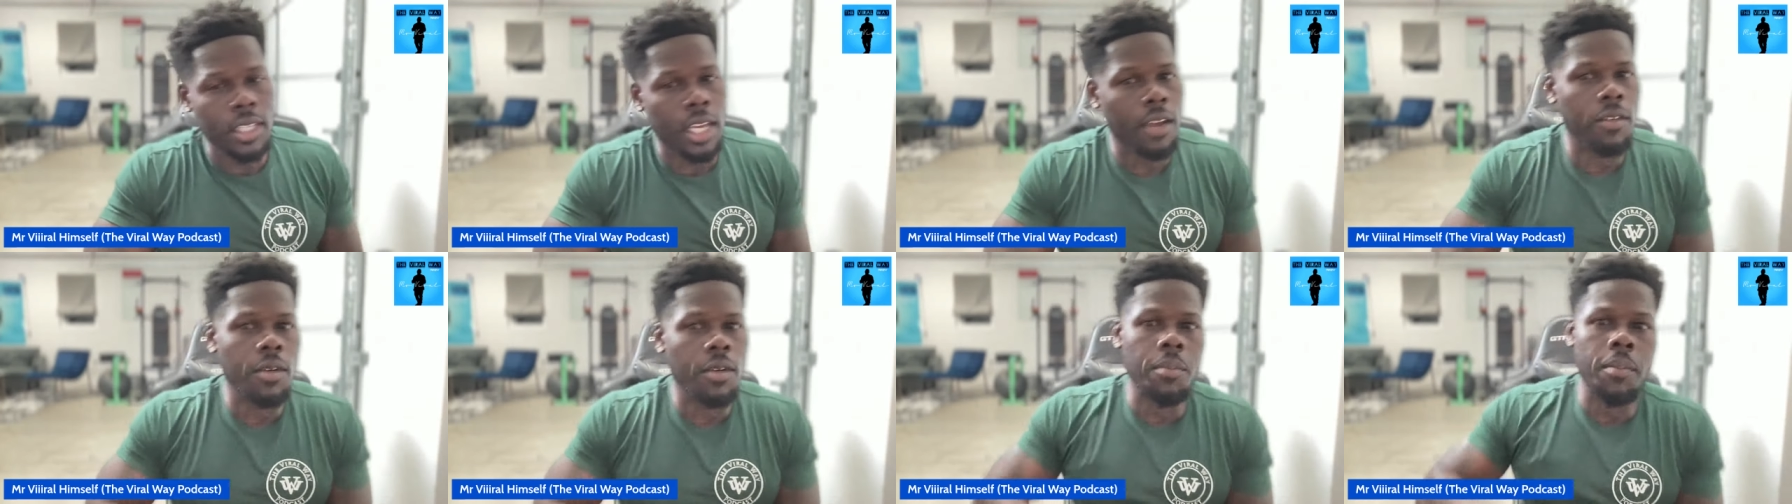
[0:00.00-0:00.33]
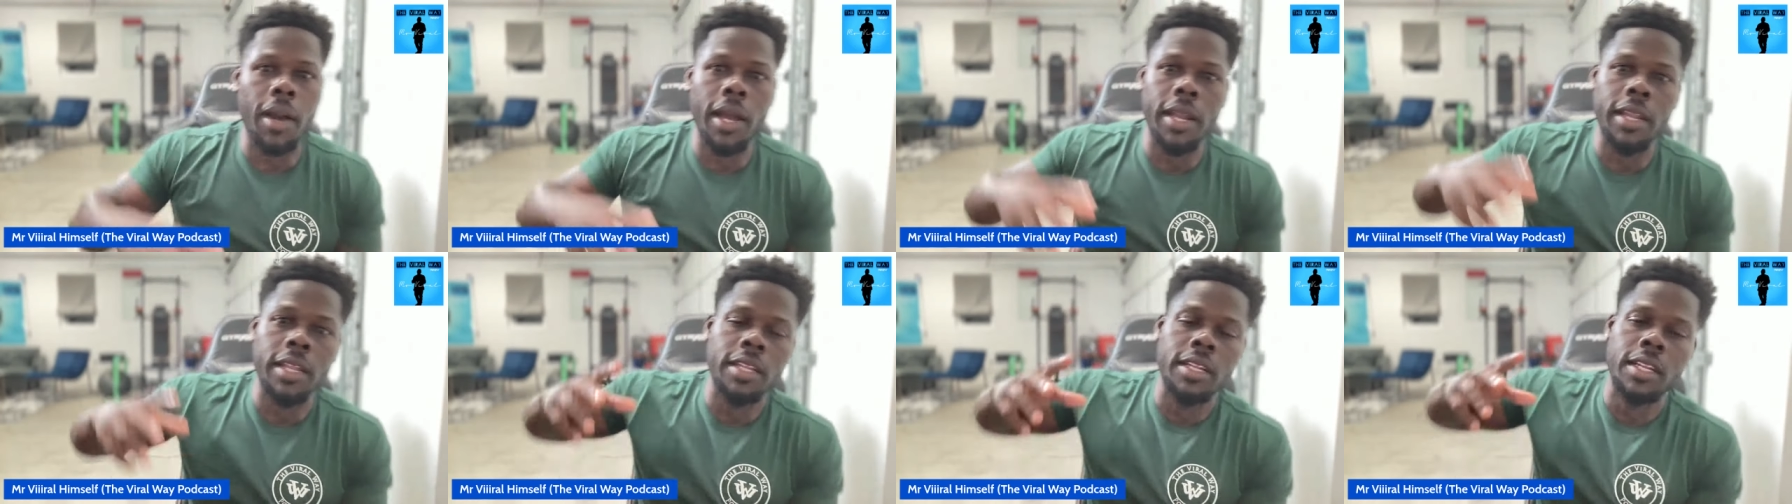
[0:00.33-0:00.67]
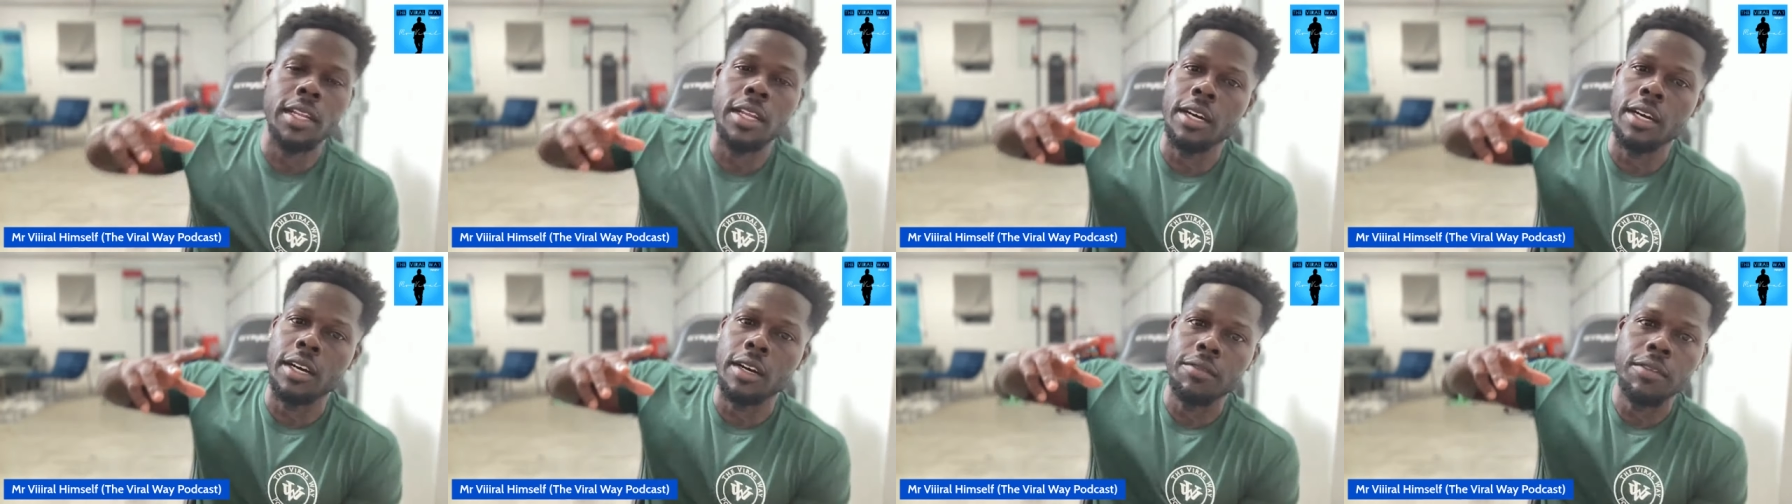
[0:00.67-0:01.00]
Everybody
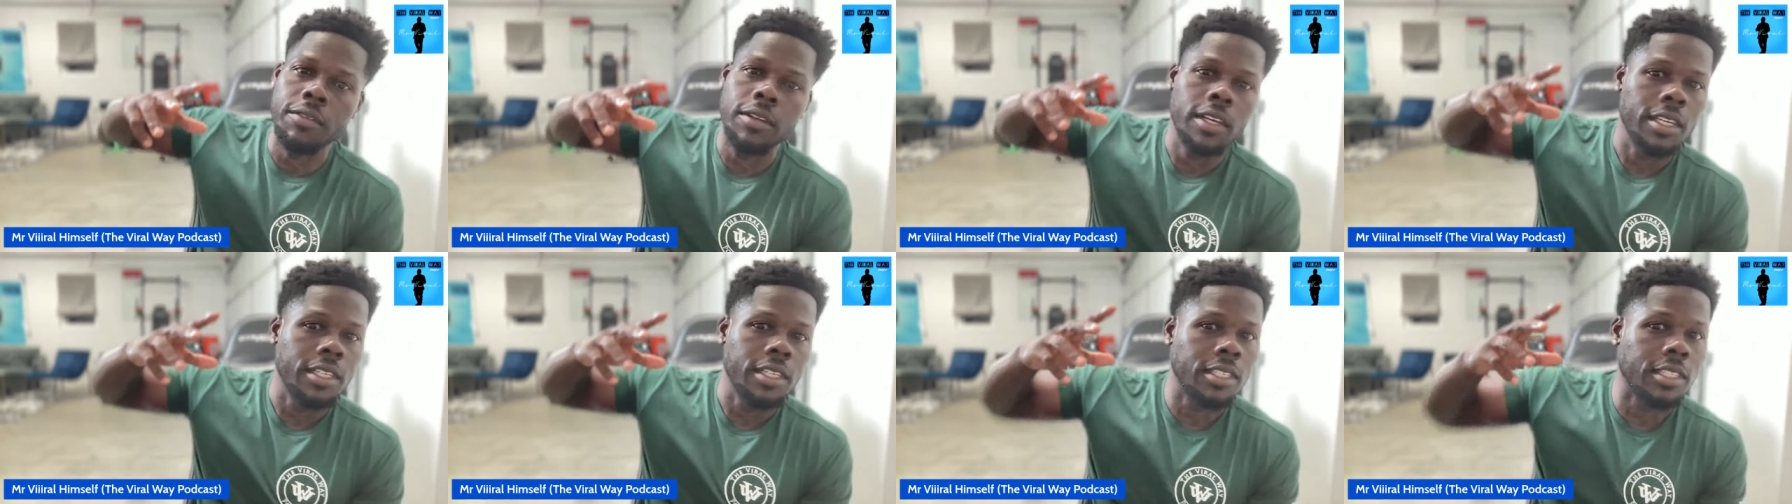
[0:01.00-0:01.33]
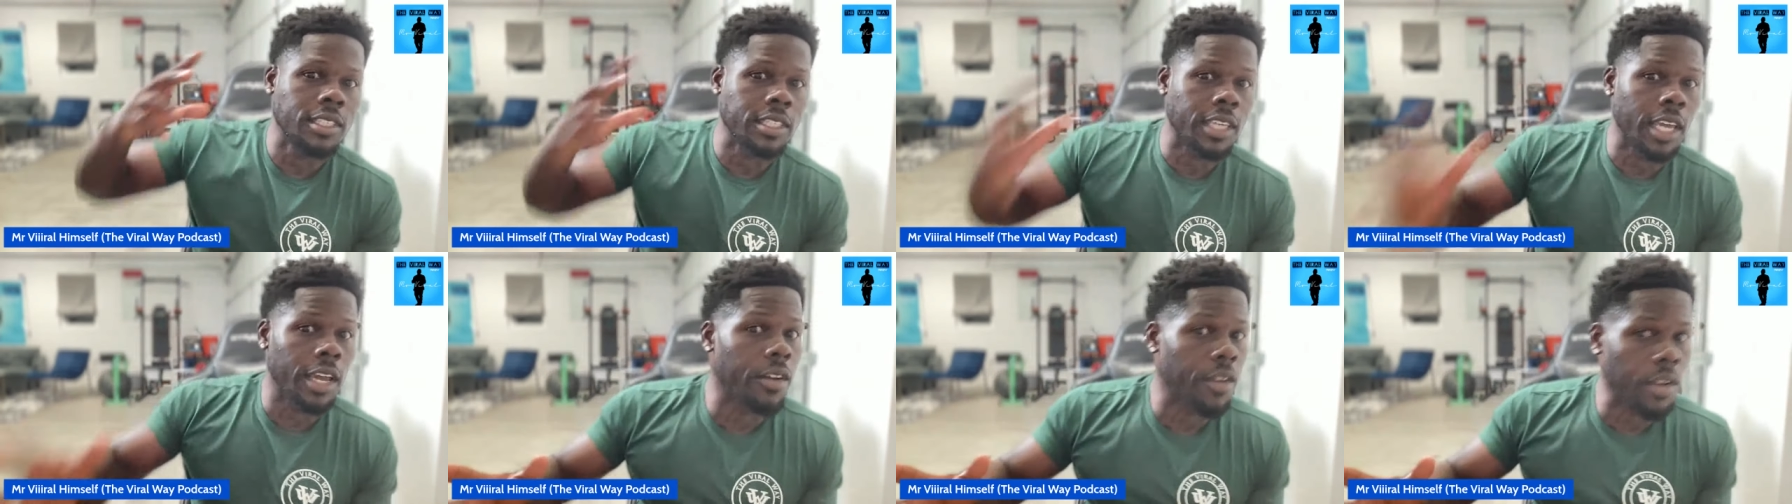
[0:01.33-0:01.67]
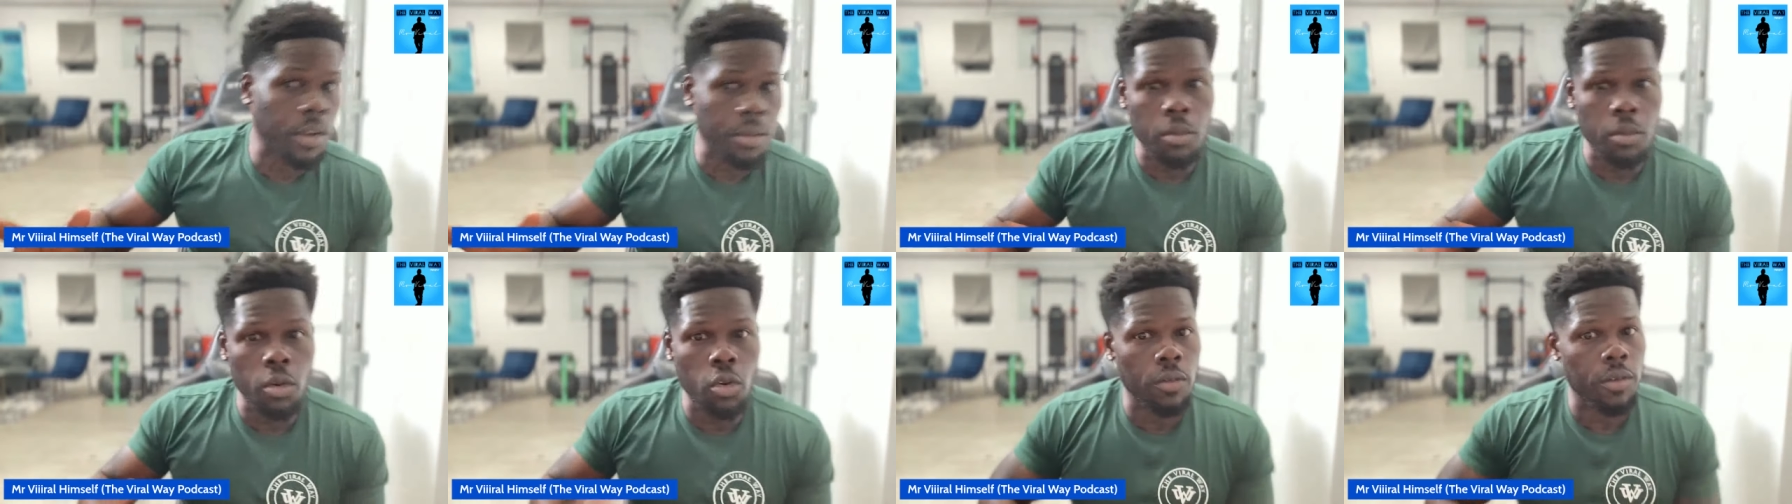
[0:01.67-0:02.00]
love
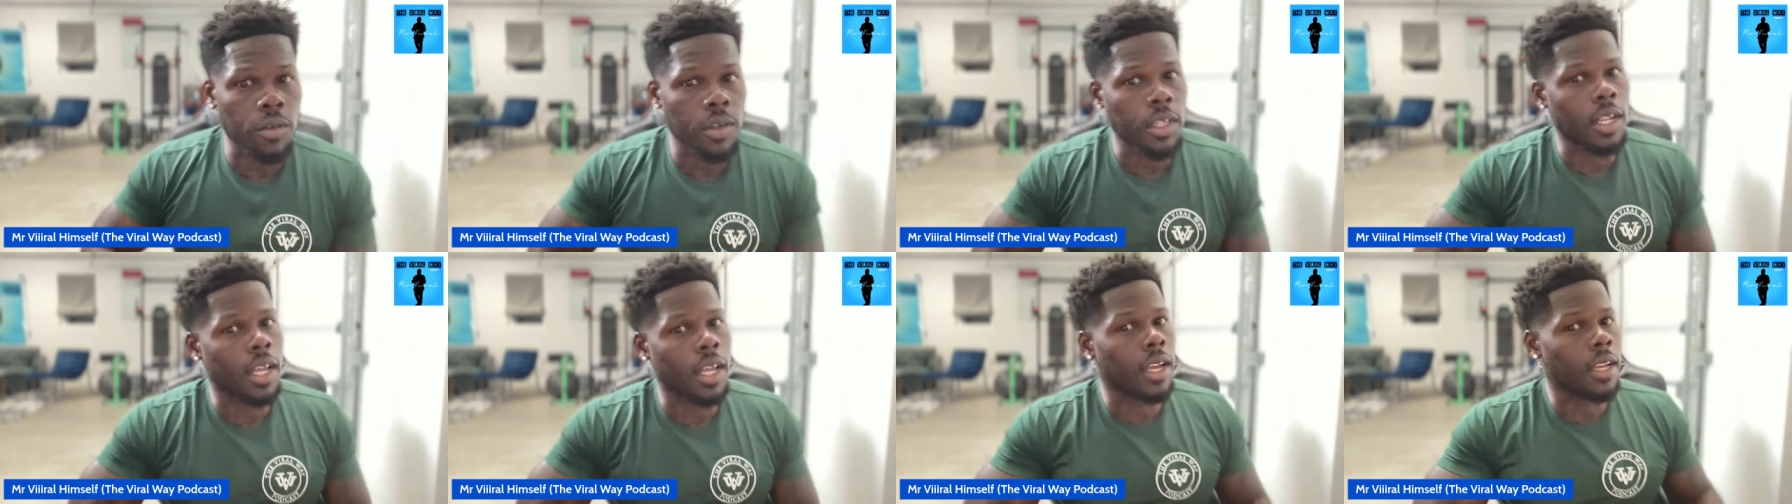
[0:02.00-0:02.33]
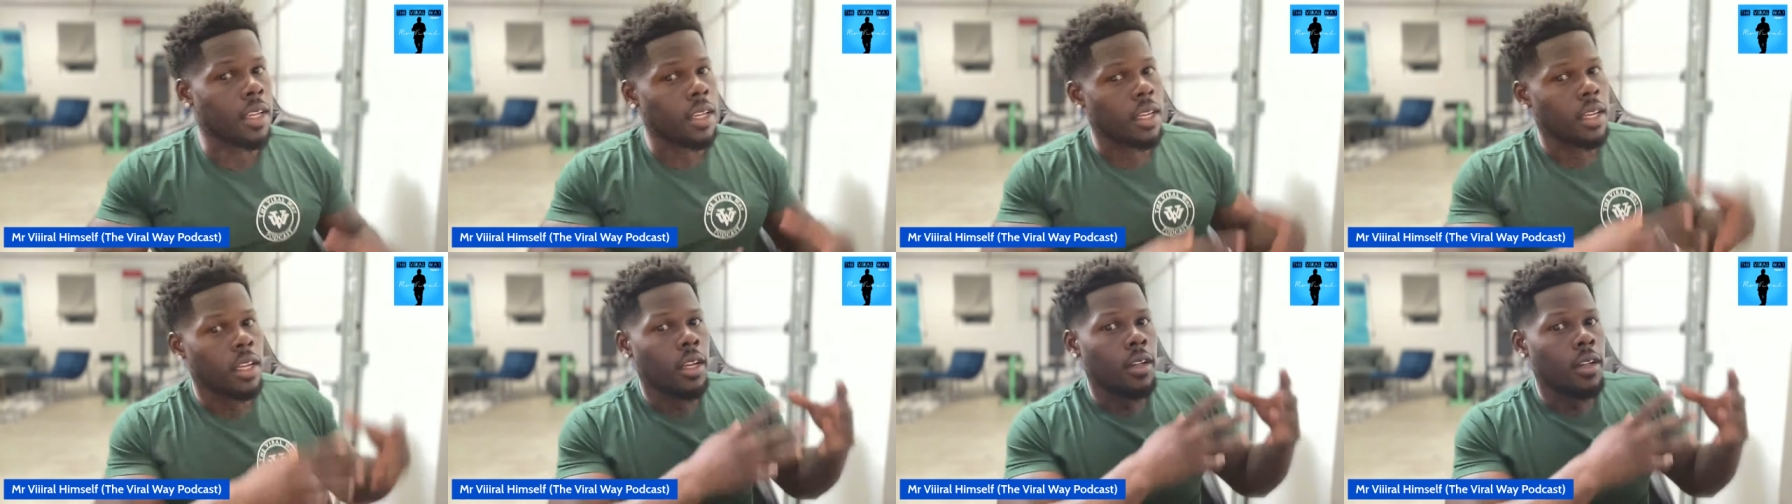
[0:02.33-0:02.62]
scary movie. Like,